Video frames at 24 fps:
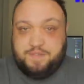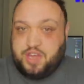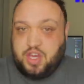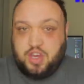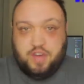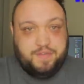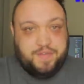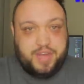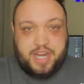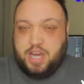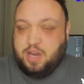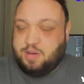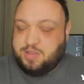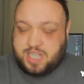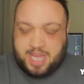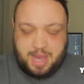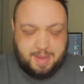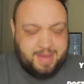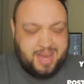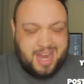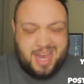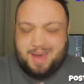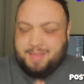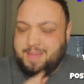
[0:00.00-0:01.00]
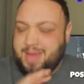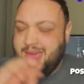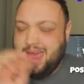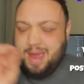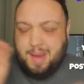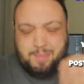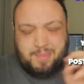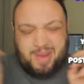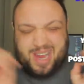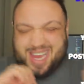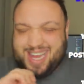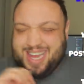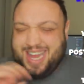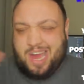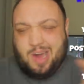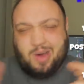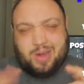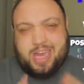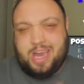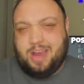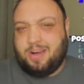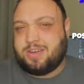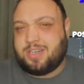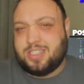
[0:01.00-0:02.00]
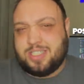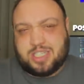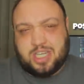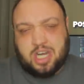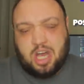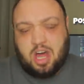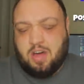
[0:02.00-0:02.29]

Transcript: review videos coming up, breaking down characters